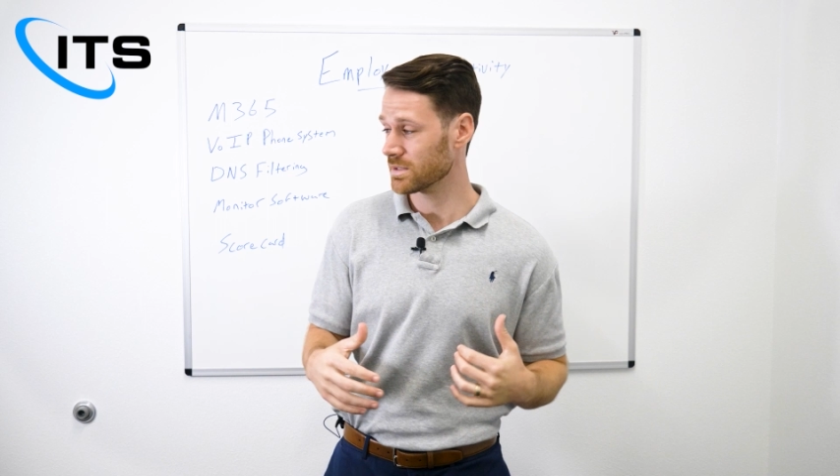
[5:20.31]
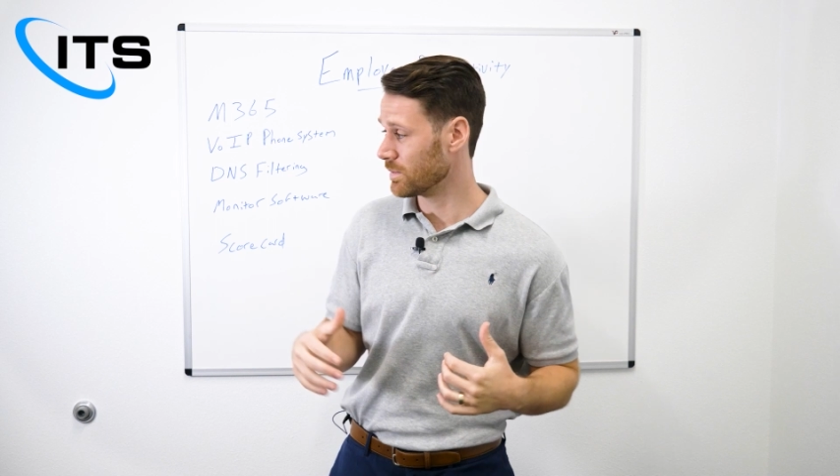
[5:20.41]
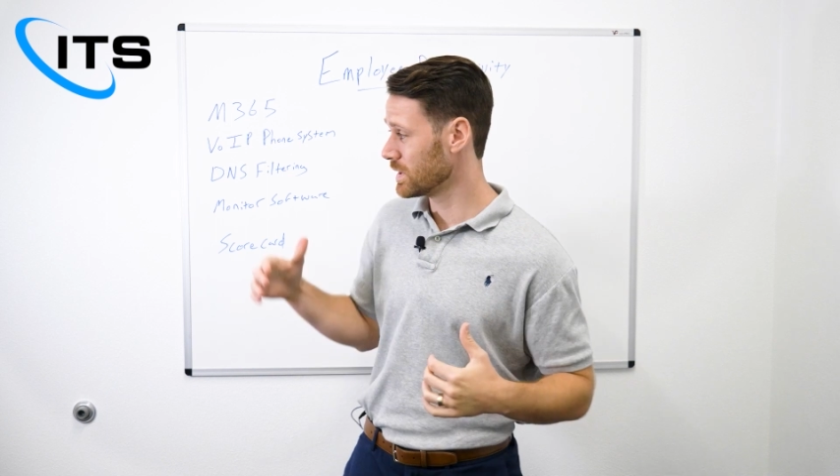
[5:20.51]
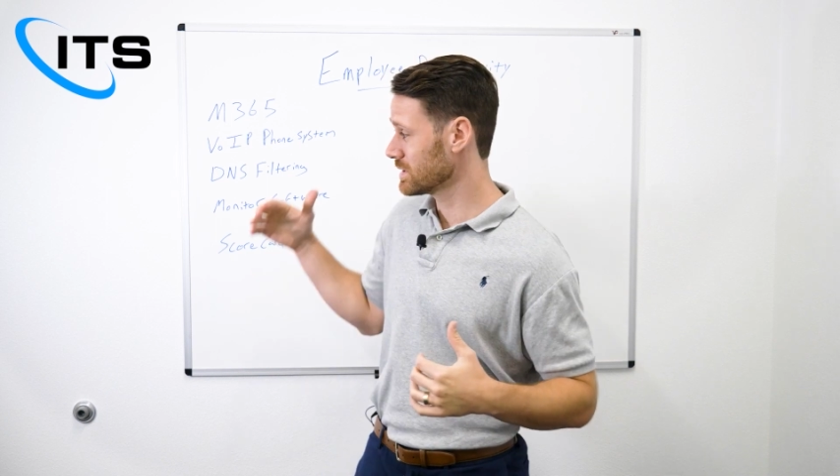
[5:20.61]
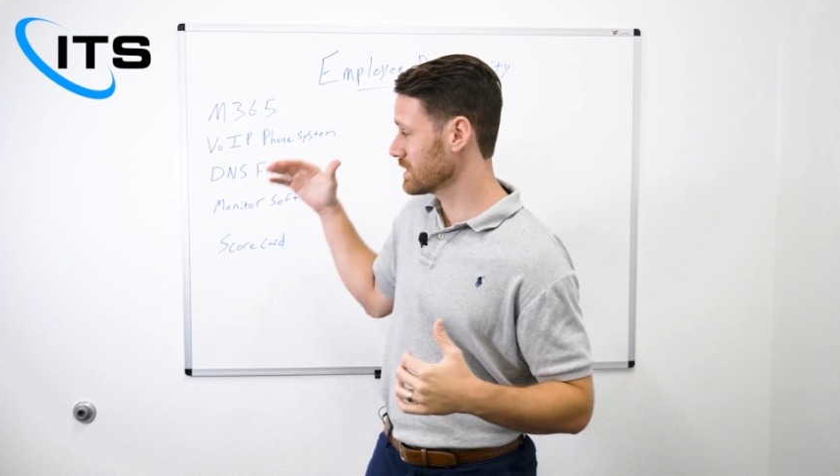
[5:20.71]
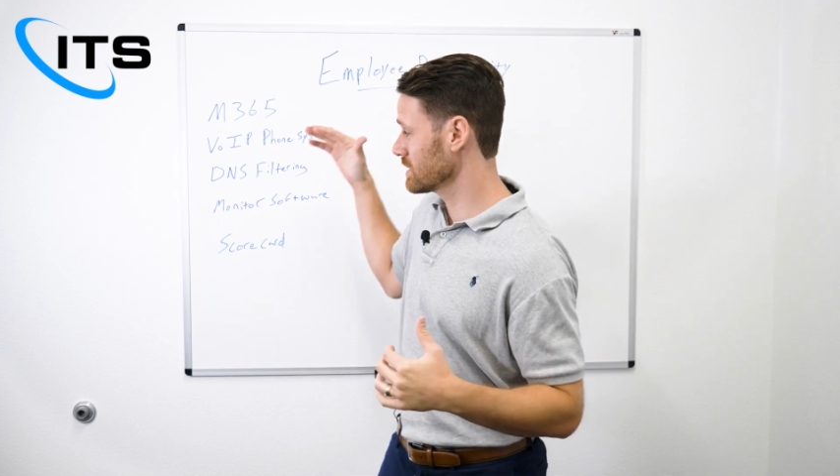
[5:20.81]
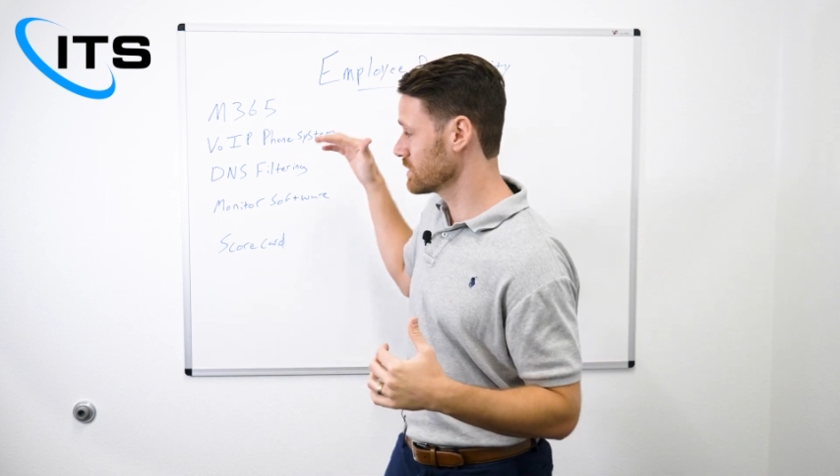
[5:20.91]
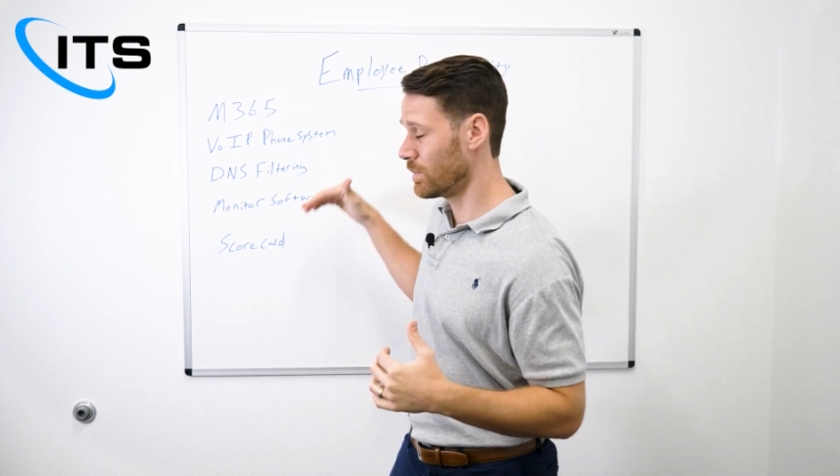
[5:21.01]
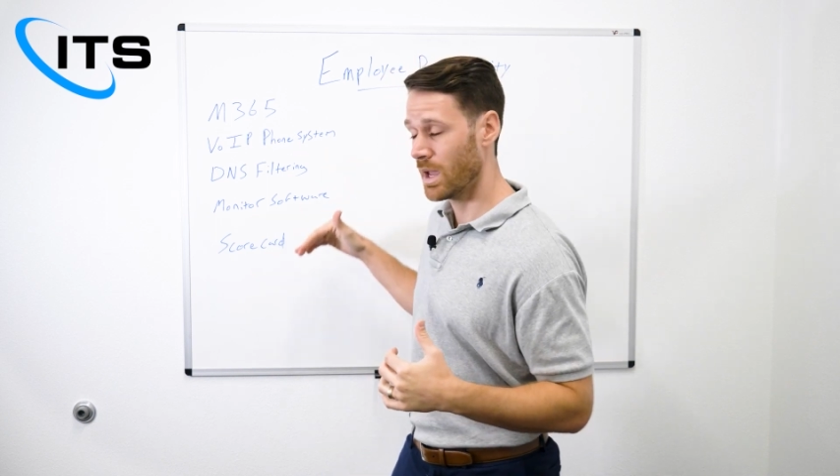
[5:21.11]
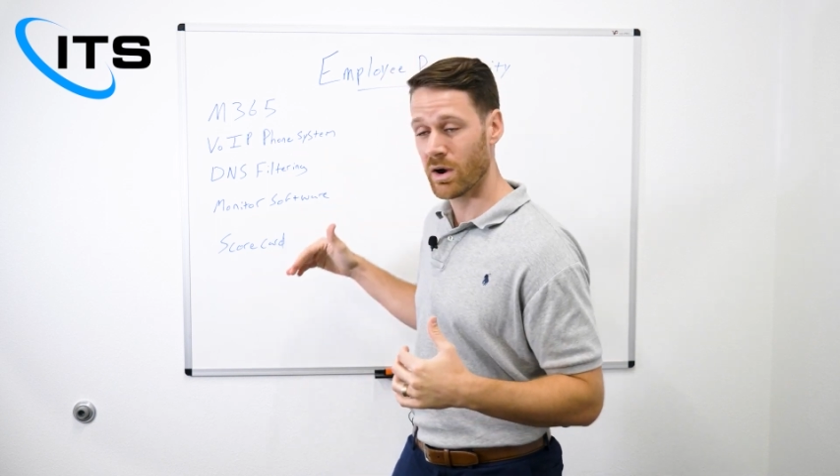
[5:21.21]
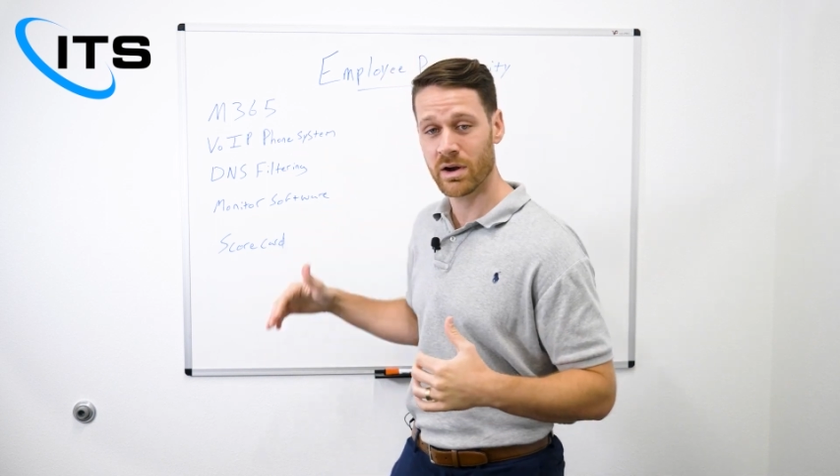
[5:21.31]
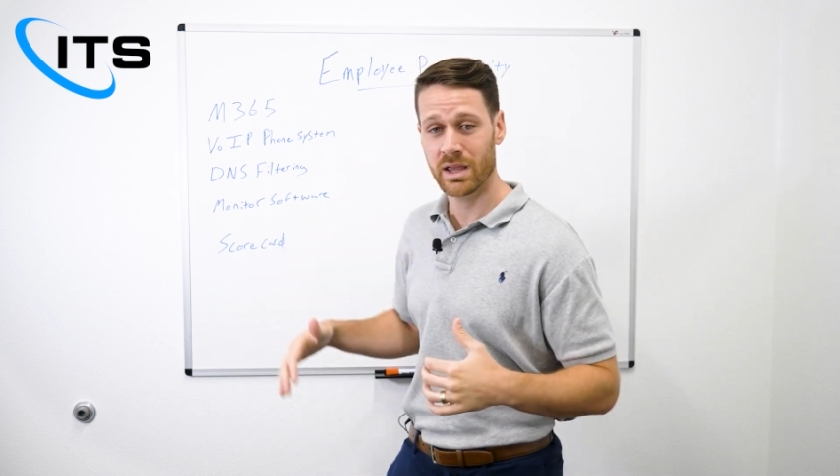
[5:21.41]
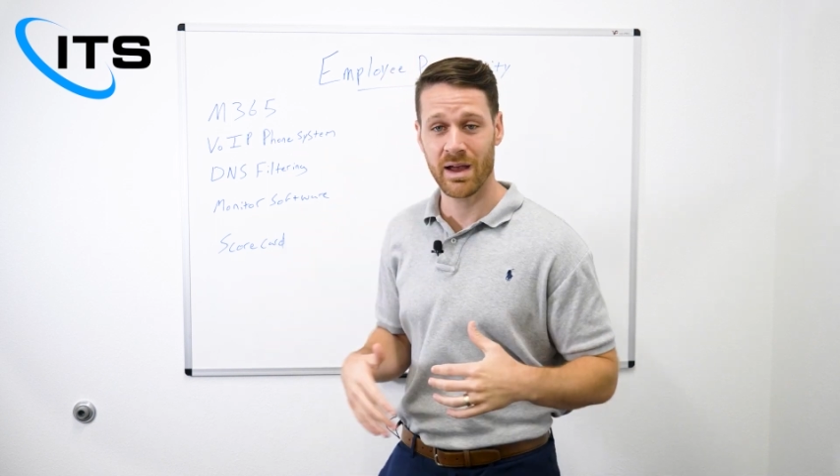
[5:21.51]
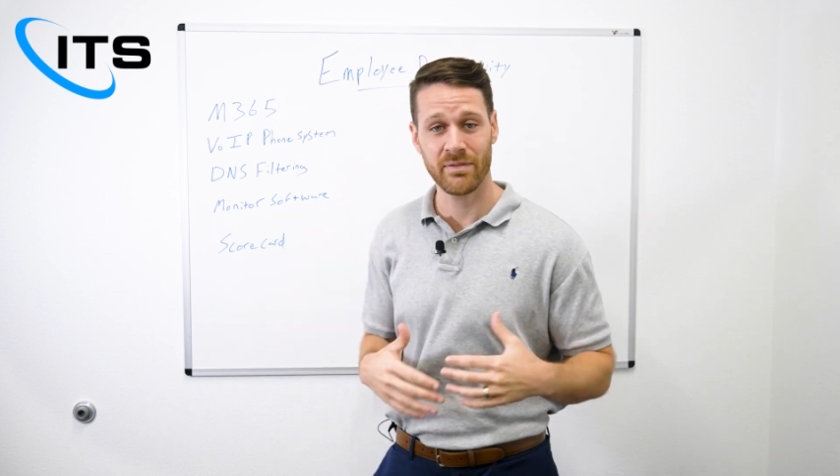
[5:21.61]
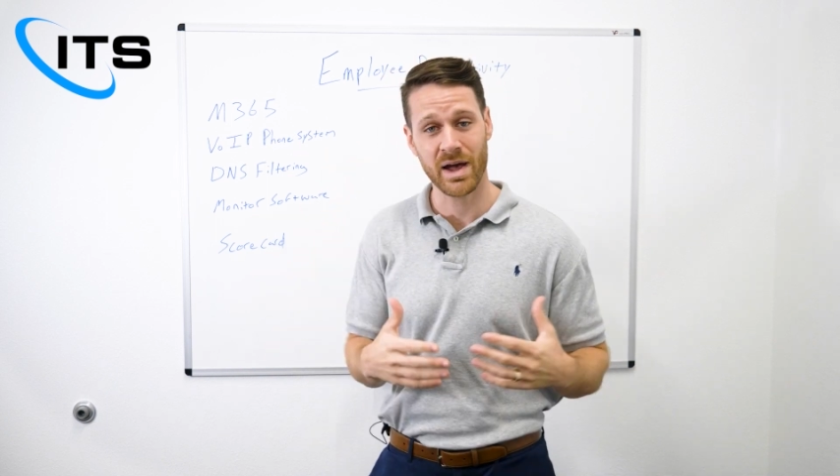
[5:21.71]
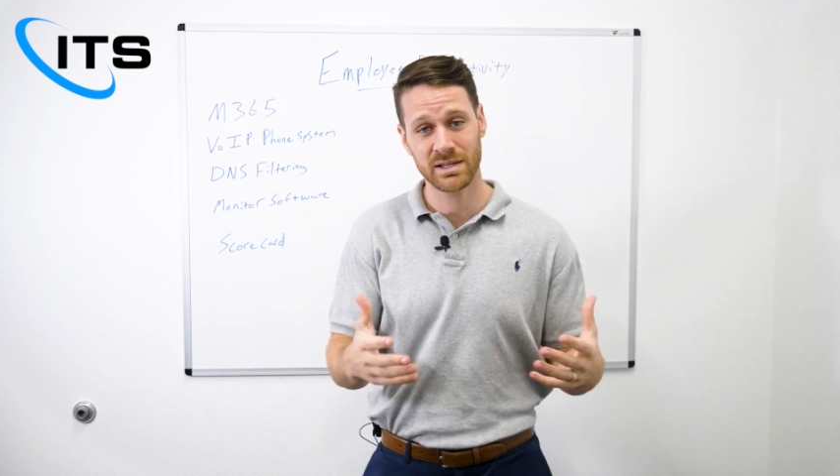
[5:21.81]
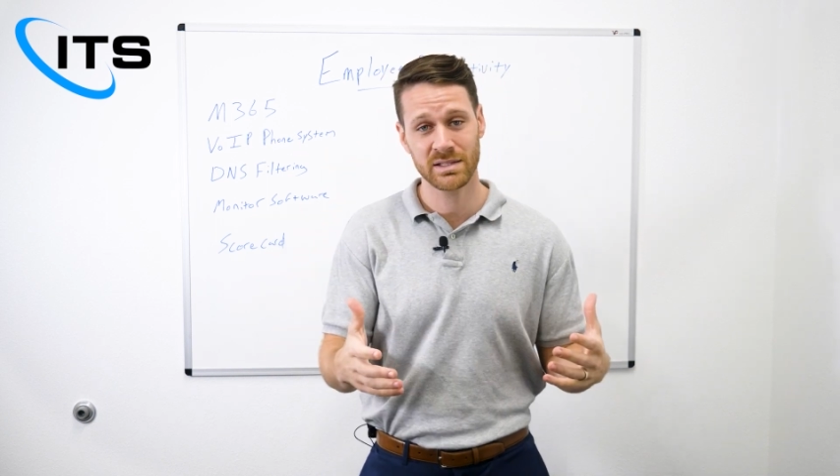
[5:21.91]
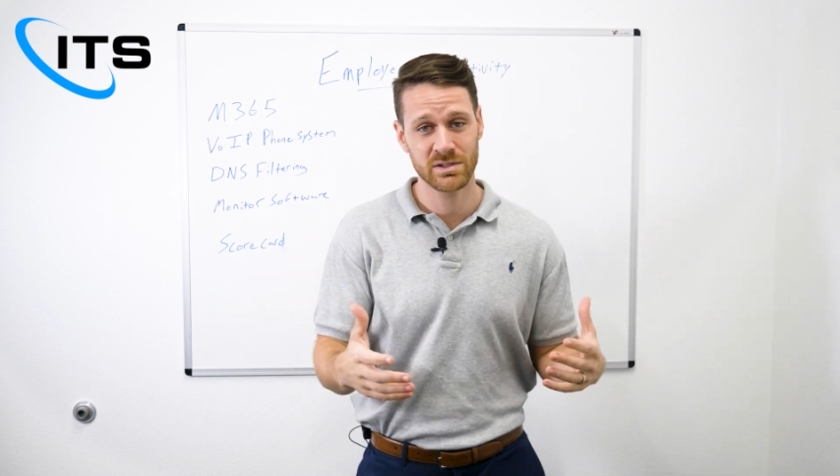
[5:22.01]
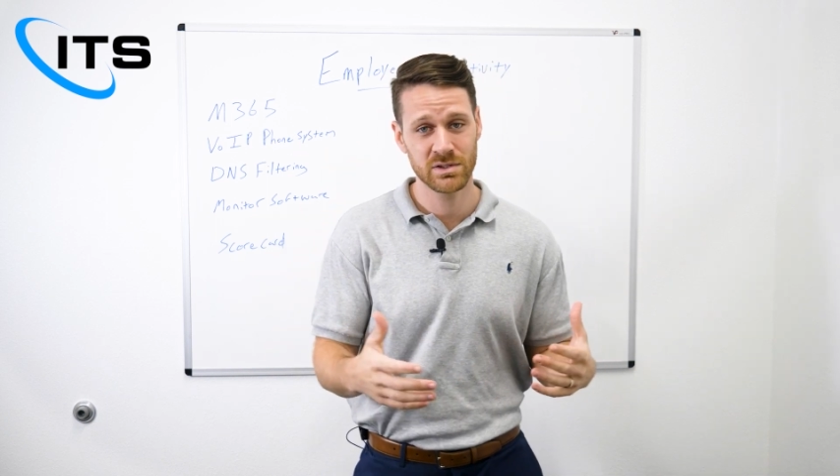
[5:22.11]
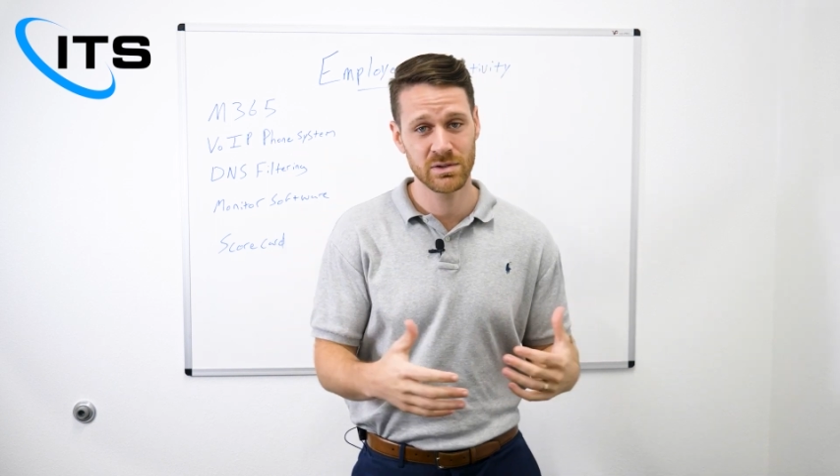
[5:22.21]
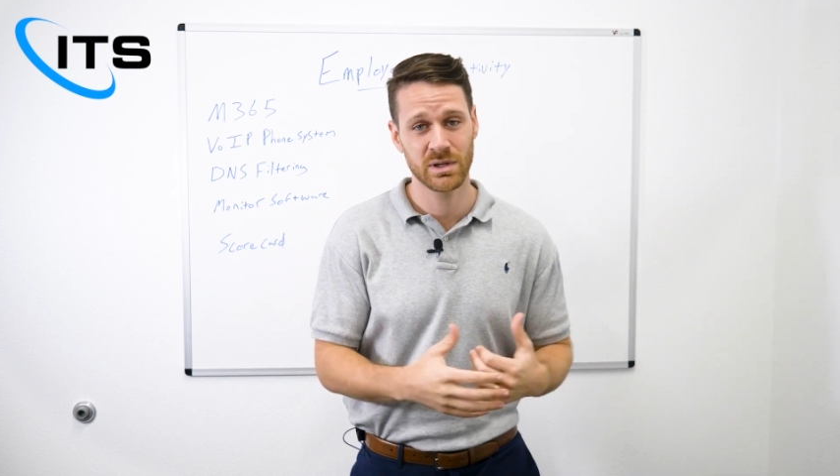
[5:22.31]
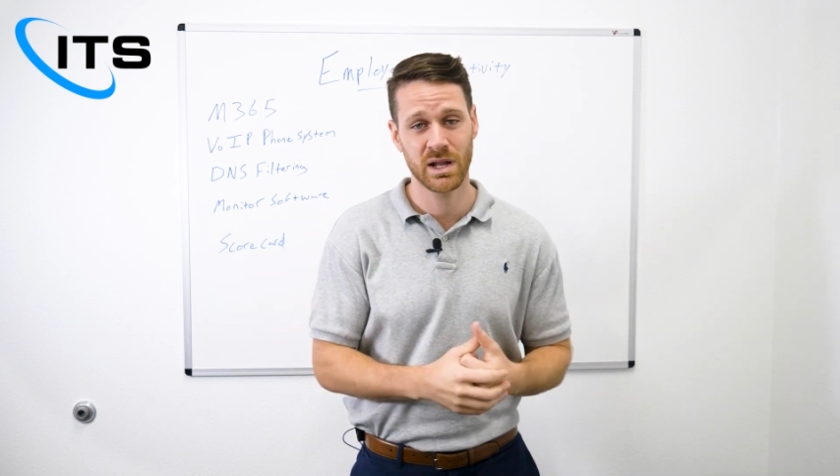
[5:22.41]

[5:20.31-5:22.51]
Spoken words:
Some of these things you may already have access to,